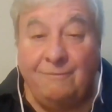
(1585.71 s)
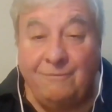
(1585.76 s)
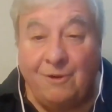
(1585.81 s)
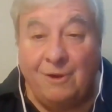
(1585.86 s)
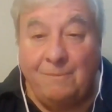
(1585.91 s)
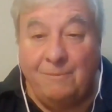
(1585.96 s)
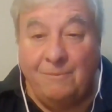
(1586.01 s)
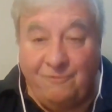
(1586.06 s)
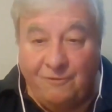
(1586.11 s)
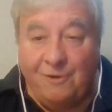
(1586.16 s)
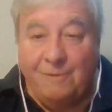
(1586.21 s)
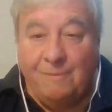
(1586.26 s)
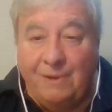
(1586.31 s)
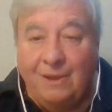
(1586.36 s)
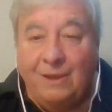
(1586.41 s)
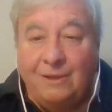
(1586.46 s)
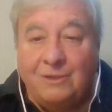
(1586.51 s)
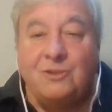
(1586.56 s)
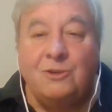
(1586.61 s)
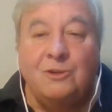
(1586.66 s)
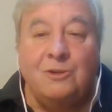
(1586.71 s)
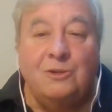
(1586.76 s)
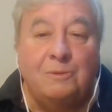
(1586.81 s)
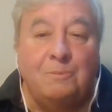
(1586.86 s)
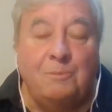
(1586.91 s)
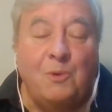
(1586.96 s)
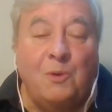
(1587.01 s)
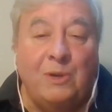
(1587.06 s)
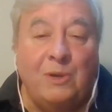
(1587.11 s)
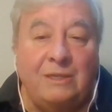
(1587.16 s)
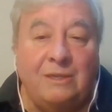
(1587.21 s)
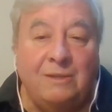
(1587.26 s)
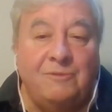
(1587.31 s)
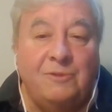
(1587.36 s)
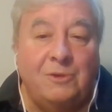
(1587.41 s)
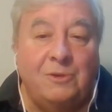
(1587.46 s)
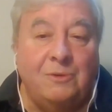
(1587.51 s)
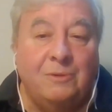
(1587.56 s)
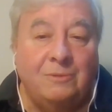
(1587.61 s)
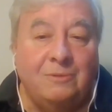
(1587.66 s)
from a certain point of
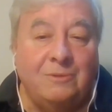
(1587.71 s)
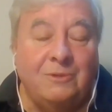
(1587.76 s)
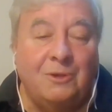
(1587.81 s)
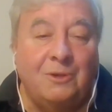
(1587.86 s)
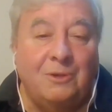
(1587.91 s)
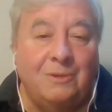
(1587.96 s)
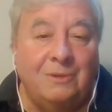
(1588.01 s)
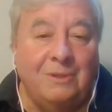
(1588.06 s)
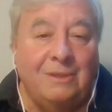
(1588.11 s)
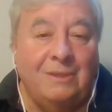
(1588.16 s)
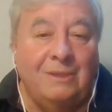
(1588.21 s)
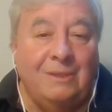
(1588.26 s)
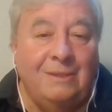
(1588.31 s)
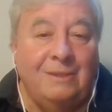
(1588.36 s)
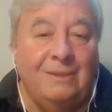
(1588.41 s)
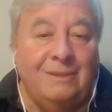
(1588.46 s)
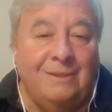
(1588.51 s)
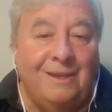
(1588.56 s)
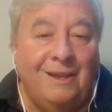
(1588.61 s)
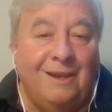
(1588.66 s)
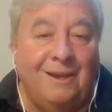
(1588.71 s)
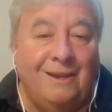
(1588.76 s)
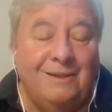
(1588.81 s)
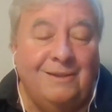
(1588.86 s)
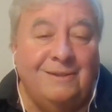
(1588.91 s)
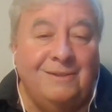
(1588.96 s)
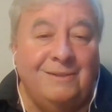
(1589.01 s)
view. So, yeah.